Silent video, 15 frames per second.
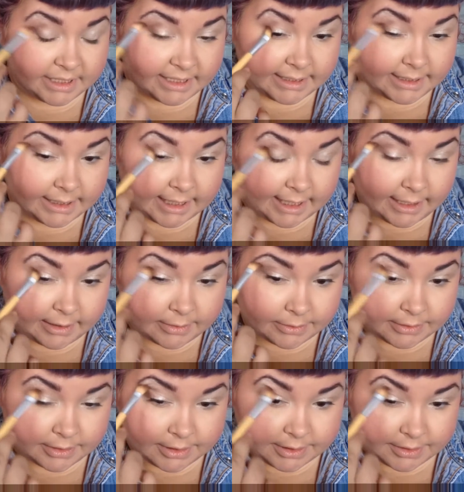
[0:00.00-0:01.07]
blend it
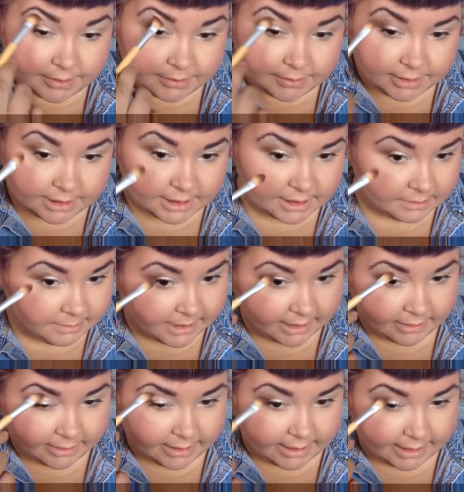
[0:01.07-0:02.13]
out to just
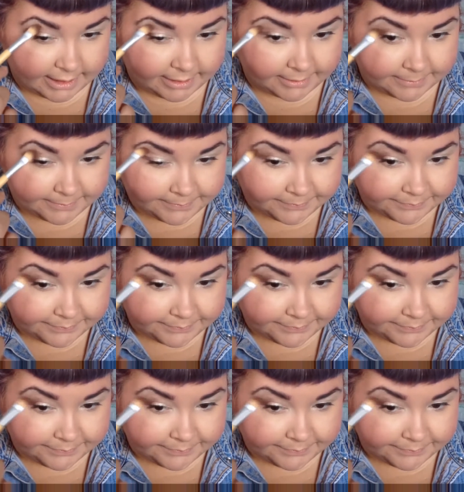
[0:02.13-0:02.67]
about there.